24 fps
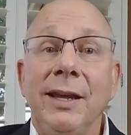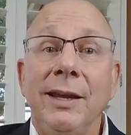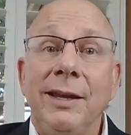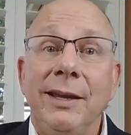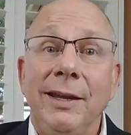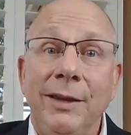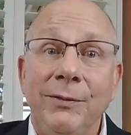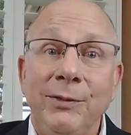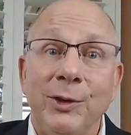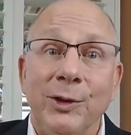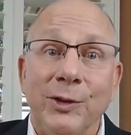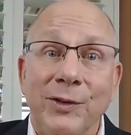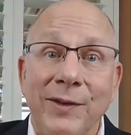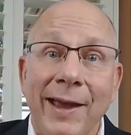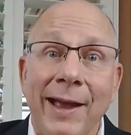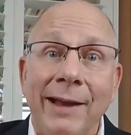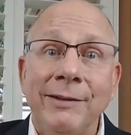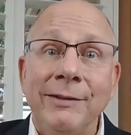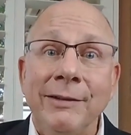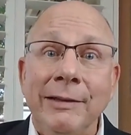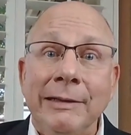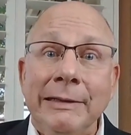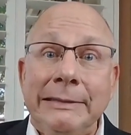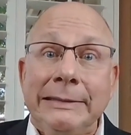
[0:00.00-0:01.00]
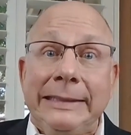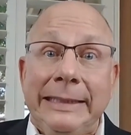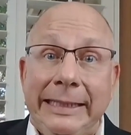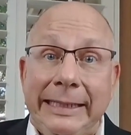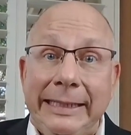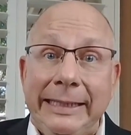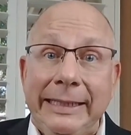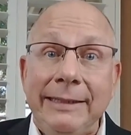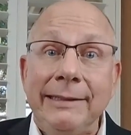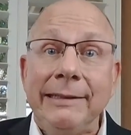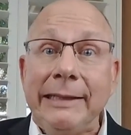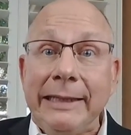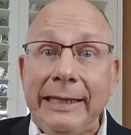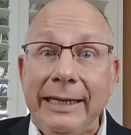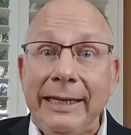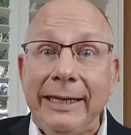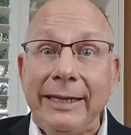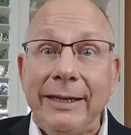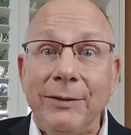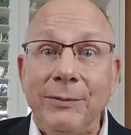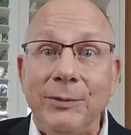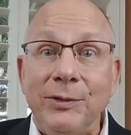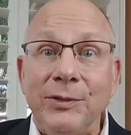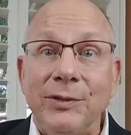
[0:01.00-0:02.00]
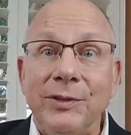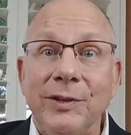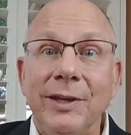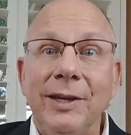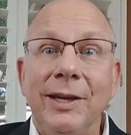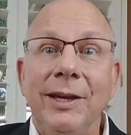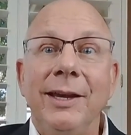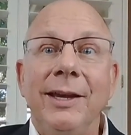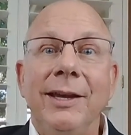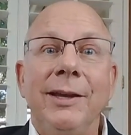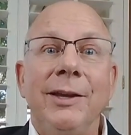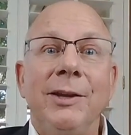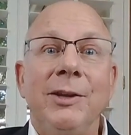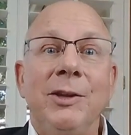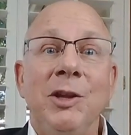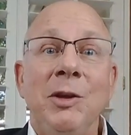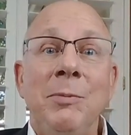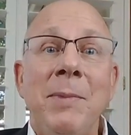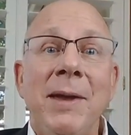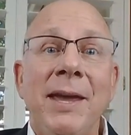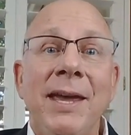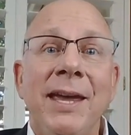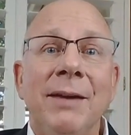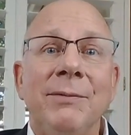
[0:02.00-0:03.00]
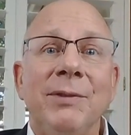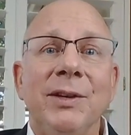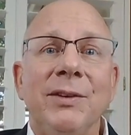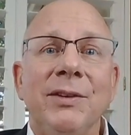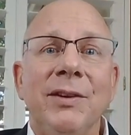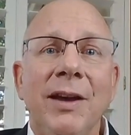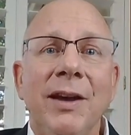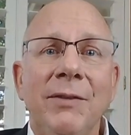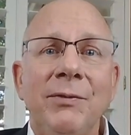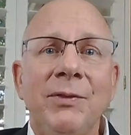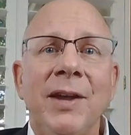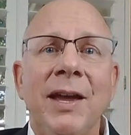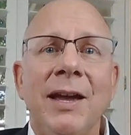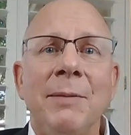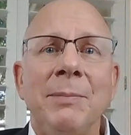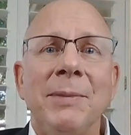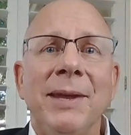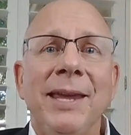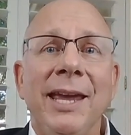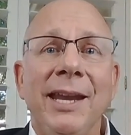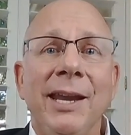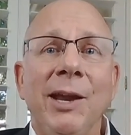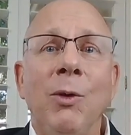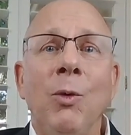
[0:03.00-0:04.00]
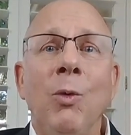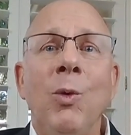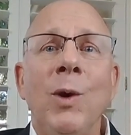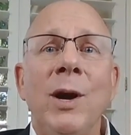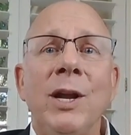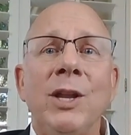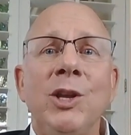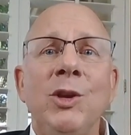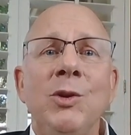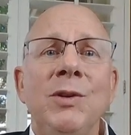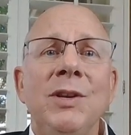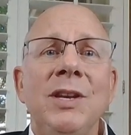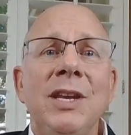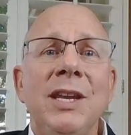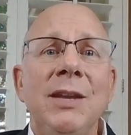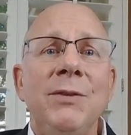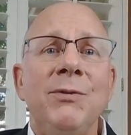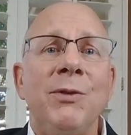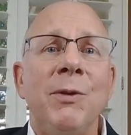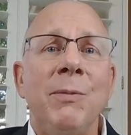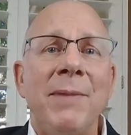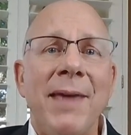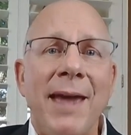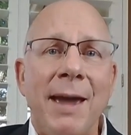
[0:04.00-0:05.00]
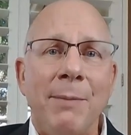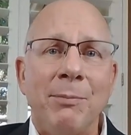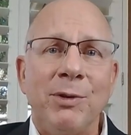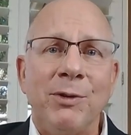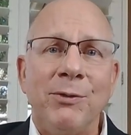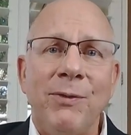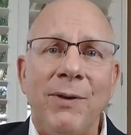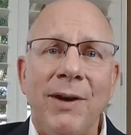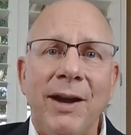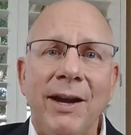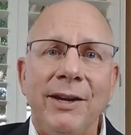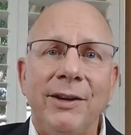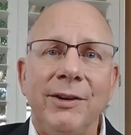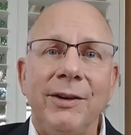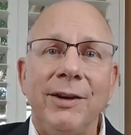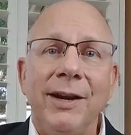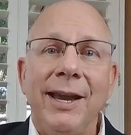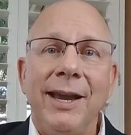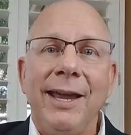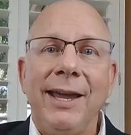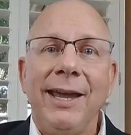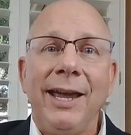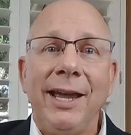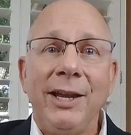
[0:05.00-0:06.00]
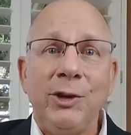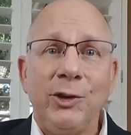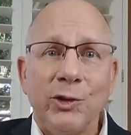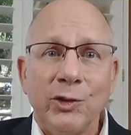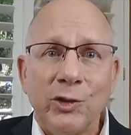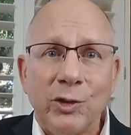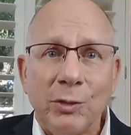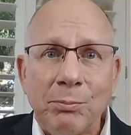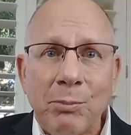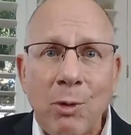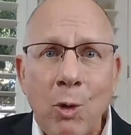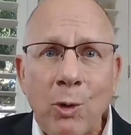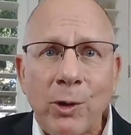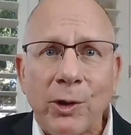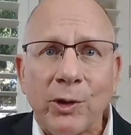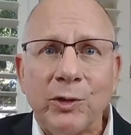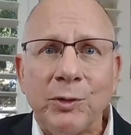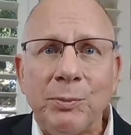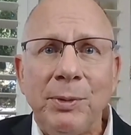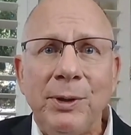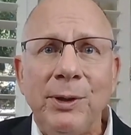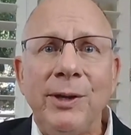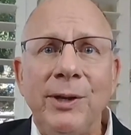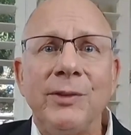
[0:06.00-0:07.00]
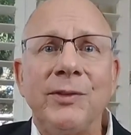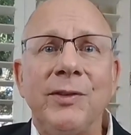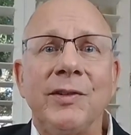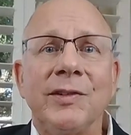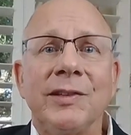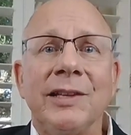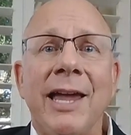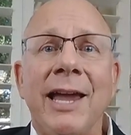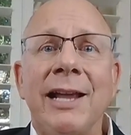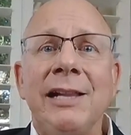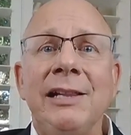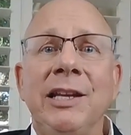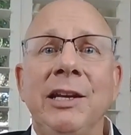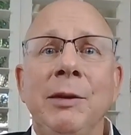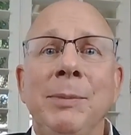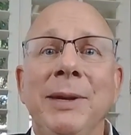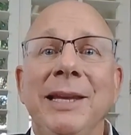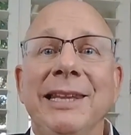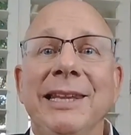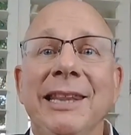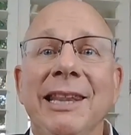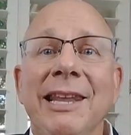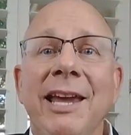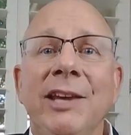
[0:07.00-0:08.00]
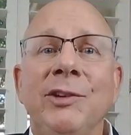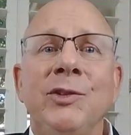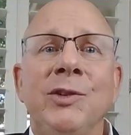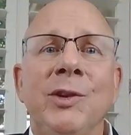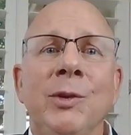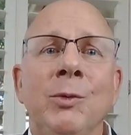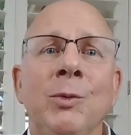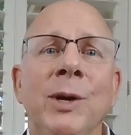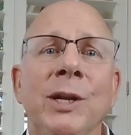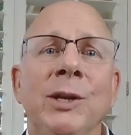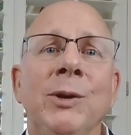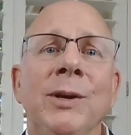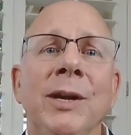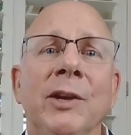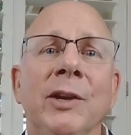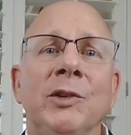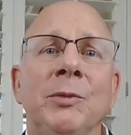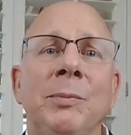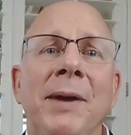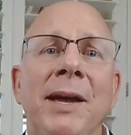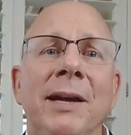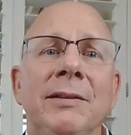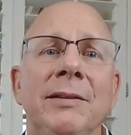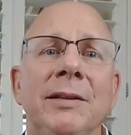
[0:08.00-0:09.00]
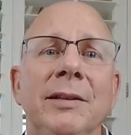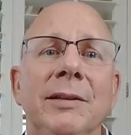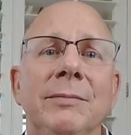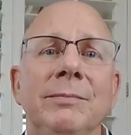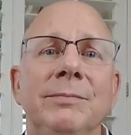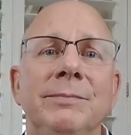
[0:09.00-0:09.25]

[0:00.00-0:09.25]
If your technical lead leaves, you may have a tough time getting what you need from that provider, and your support experience is likely to be less than what you had expected.